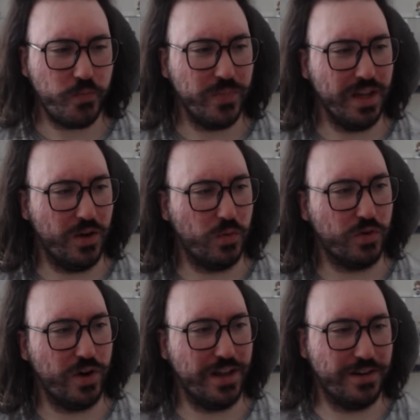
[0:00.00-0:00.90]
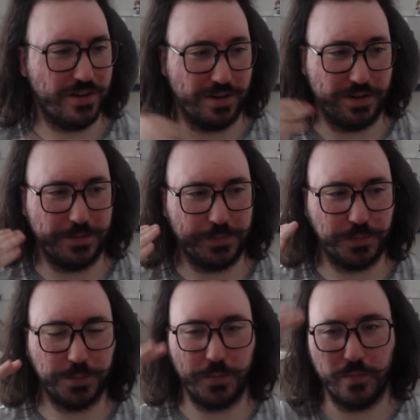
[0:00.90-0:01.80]
I would rather
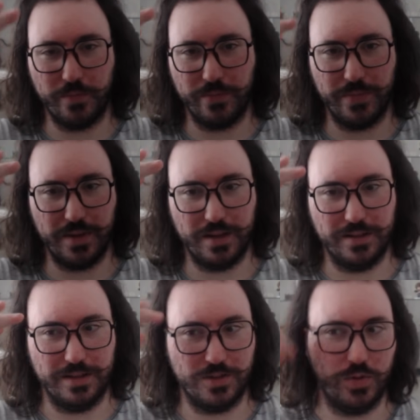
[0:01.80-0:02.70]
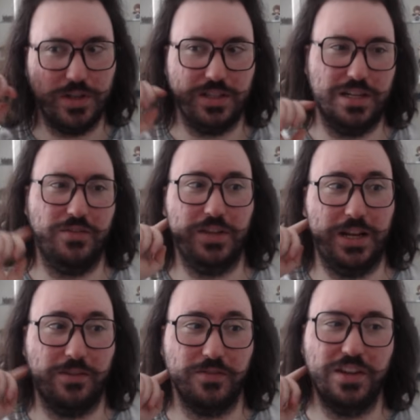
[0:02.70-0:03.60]
the sweetness level that
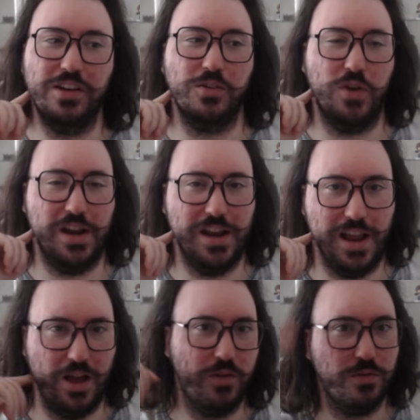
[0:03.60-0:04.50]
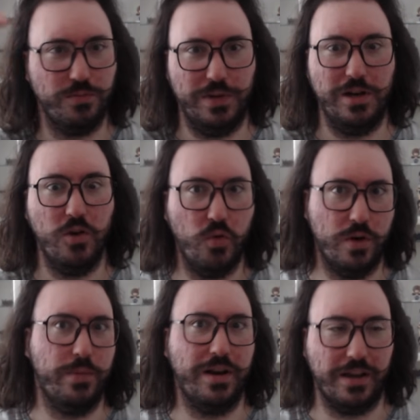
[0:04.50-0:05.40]
I'm feeling right now be
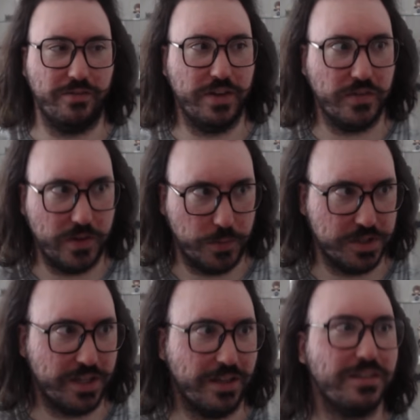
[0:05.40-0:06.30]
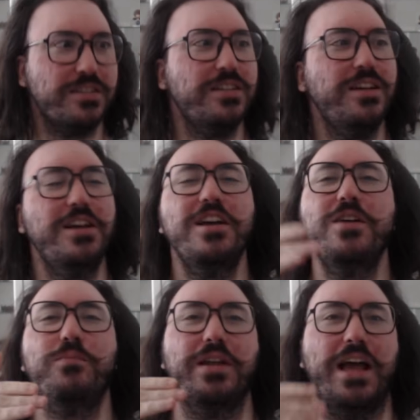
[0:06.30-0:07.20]
lowered by like 50%,
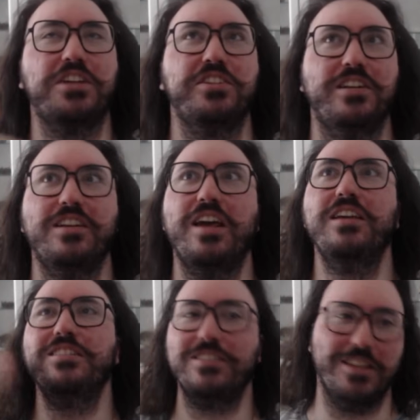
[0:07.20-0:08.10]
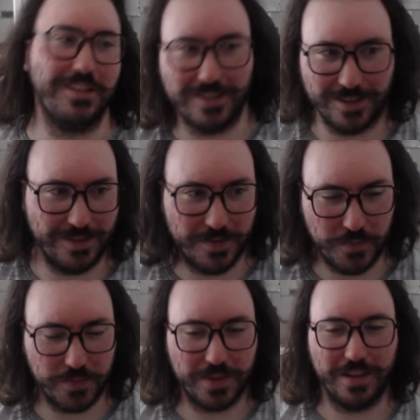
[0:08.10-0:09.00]
but actually taste it
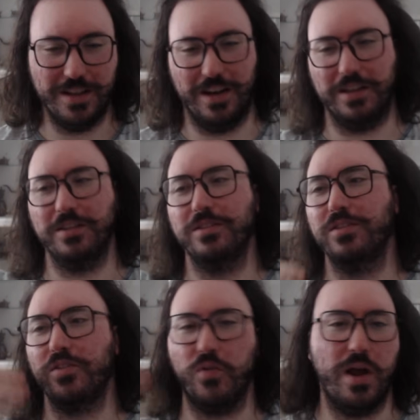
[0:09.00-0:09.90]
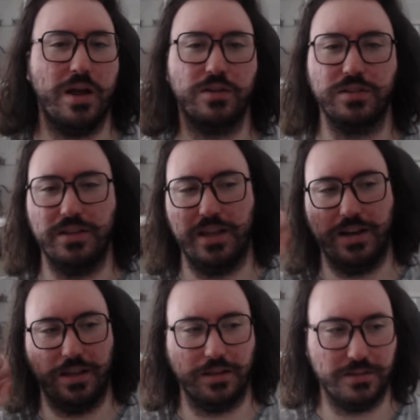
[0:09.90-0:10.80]
like throughout and then
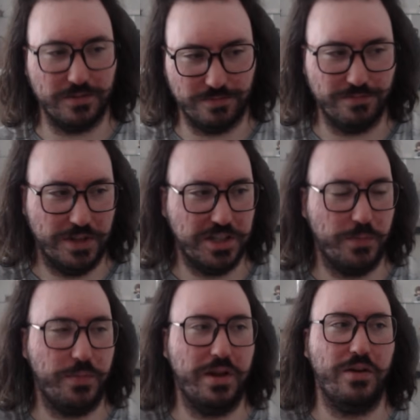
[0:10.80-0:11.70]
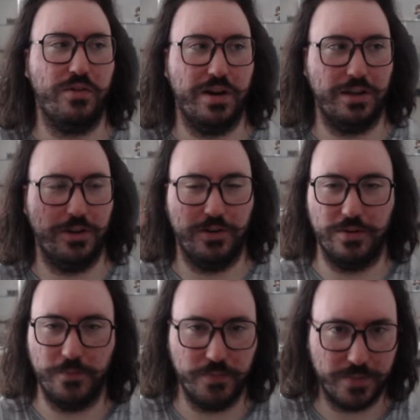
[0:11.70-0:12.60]
it disappearing,
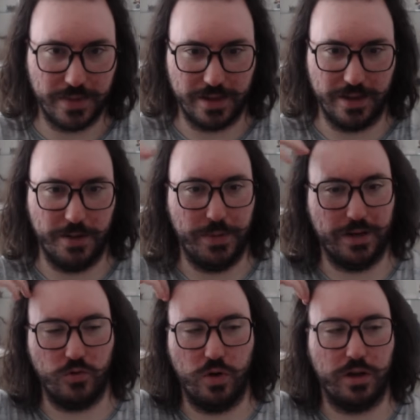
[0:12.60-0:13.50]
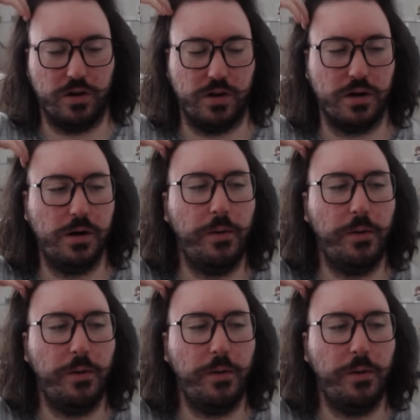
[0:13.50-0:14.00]
a bit quicker.